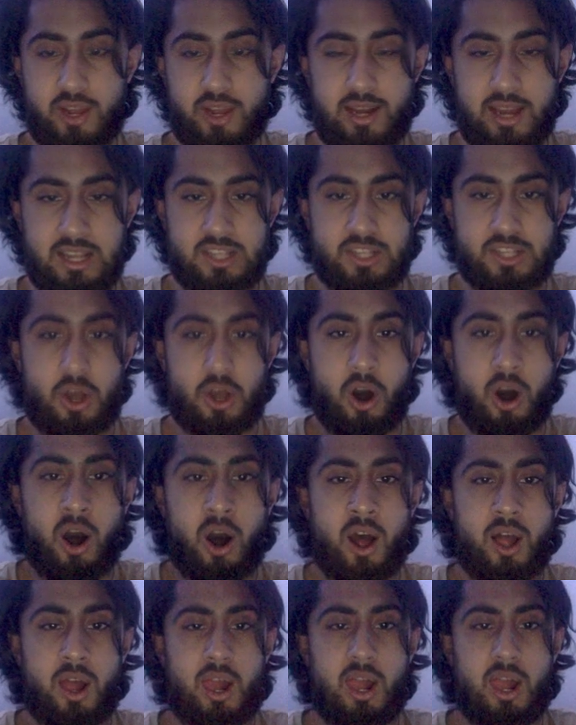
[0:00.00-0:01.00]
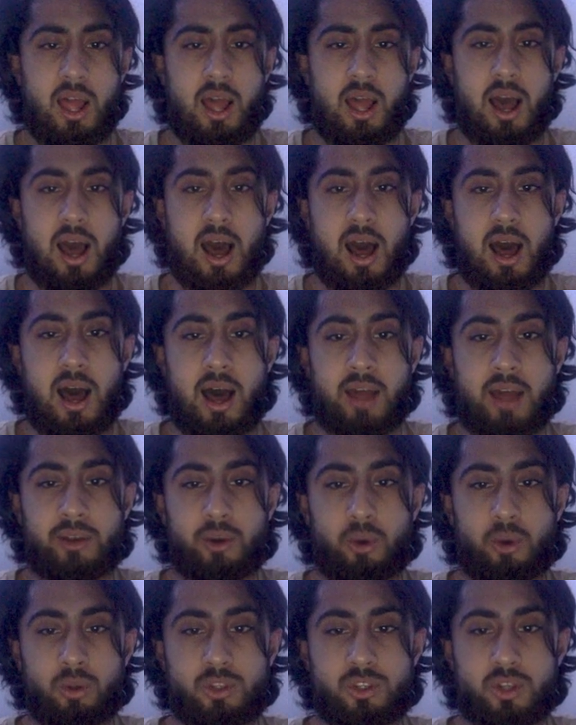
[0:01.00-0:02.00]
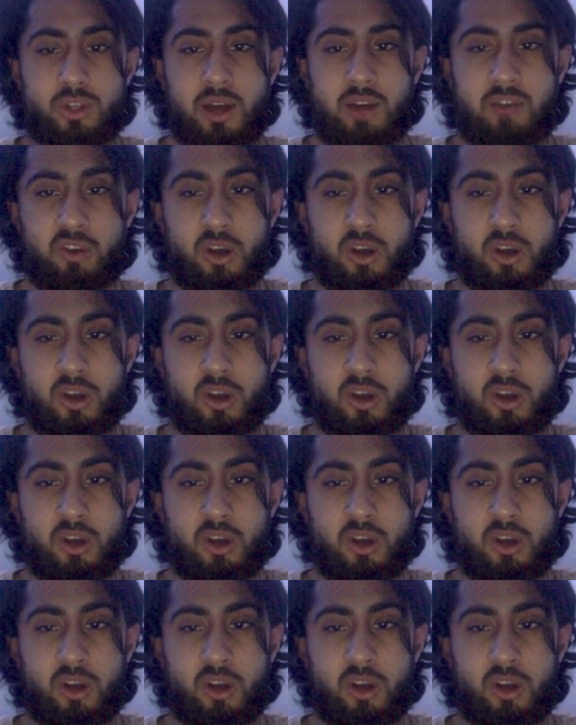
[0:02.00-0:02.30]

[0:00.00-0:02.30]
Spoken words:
lines are, and also I've